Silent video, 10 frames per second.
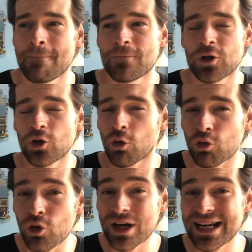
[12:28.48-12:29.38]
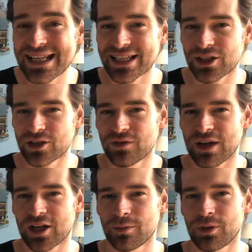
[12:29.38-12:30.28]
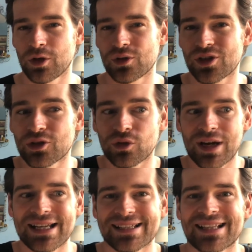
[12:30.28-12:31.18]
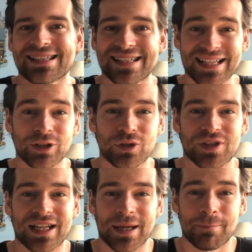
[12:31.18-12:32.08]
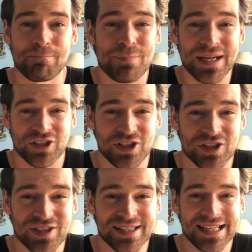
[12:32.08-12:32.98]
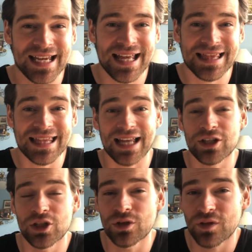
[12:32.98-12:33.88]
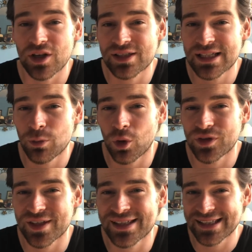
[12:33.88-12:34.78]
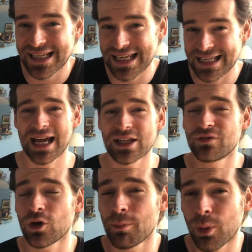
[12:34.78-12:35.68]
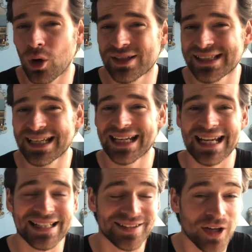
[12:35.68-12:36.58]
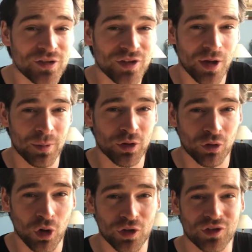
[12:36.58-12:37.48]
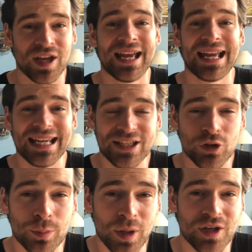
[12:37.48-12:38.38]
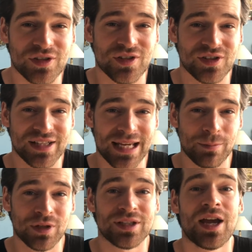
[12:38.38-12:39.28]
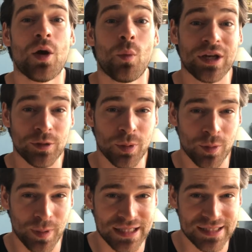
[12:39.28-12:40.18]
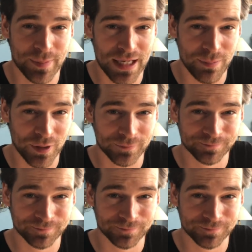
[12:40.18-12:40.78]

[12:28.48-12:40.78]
you're not really going to develop those traits and skills and ambitions that the university want to see. And if you're a box ticker, it does come across in your personal statement when you put pen to paper.